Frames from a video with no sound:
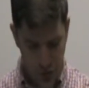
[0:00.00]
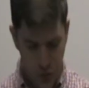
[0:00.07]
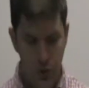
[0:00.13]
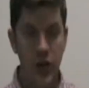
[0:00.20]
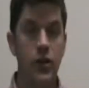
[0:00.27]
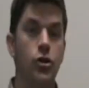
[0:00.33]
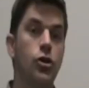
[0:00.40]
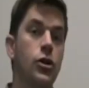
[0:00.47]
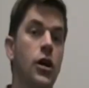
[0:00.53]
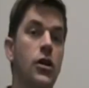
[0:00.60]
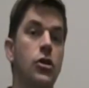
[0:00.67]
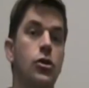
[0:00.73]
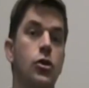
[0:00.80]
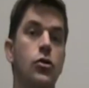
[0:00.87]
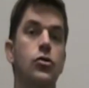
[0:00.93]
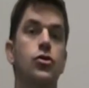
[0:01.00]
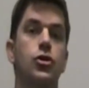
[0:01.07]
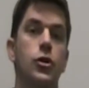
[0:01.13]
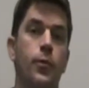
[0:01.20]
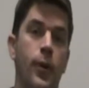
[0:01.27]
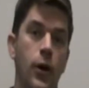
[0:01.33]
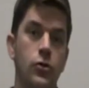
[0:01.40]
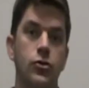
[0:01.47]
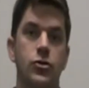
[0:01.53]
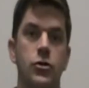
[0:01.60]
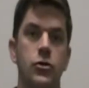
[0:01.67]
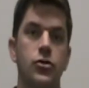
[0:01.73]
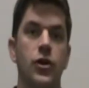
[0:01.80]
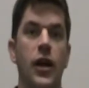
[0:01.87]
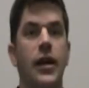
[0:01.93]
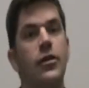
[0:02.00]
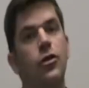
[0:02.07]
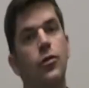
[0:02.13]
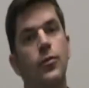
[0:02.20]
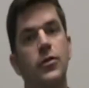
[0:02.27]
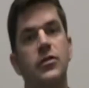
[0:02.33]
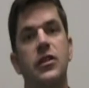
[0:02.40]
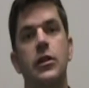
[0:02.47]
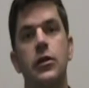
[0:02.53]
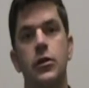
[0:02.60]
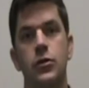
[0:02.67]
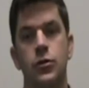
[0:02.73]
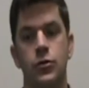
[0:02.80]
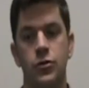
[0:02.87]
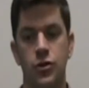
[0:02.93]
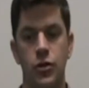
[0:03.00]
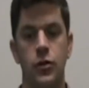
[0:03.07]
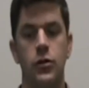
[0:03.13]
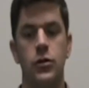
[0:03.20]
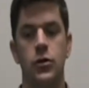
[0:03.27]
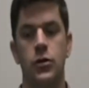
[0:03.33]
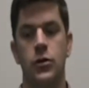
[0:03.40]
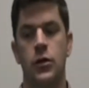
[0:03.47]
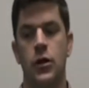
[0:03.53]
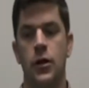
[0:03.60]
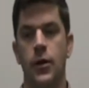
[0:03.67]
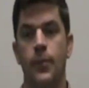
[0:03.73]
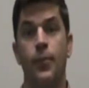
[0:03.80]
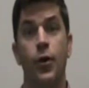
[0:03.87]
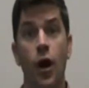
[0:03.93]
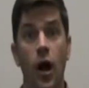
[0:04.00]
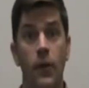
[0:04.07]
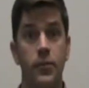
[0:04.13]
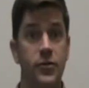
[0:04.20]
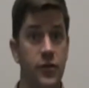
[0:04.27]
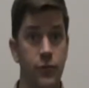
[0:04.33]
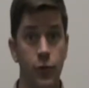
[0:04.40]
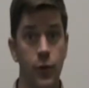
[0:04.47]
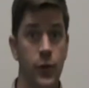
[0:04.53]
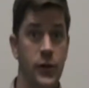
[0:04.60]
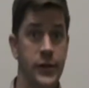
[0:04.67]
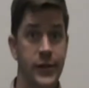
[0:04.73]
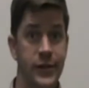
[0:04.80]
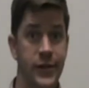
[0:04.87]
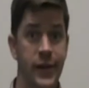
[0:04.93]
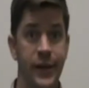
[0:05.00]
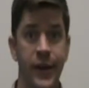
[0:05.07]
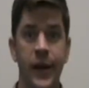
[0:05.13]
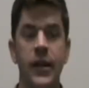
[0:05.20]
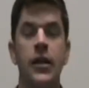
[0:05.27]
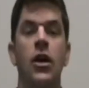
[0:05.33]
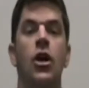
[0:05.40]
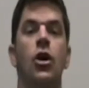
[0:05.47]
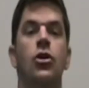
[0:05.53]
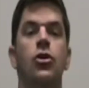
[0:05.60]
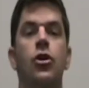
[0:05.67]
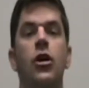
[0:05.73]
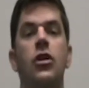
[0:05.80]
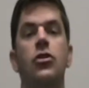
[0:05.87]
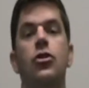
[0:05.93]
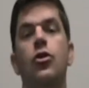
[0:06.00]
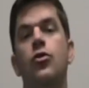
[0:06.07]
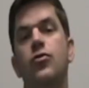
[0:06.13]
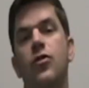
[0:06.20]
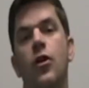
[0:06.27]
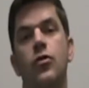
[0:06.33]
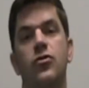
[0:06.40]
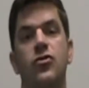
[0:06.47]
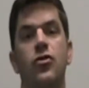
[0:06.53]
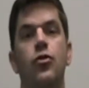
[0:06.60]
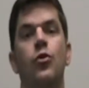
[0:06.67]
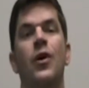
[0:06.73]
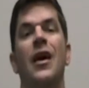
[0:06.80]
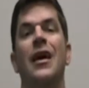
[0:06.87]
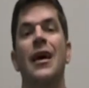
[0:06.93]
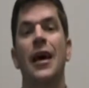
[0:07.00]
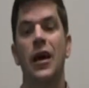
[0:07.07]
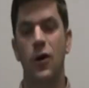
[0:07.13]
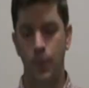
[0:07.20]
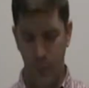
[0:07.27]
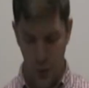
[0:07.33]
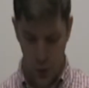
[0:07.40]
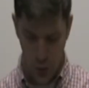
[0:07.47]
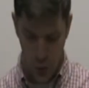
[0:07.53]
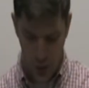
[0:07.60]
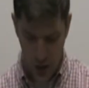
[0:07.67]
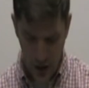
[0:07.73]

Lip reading: 3, you're going to use your posters and your materials, your props, if we wanted to say that. You're going to use those to help you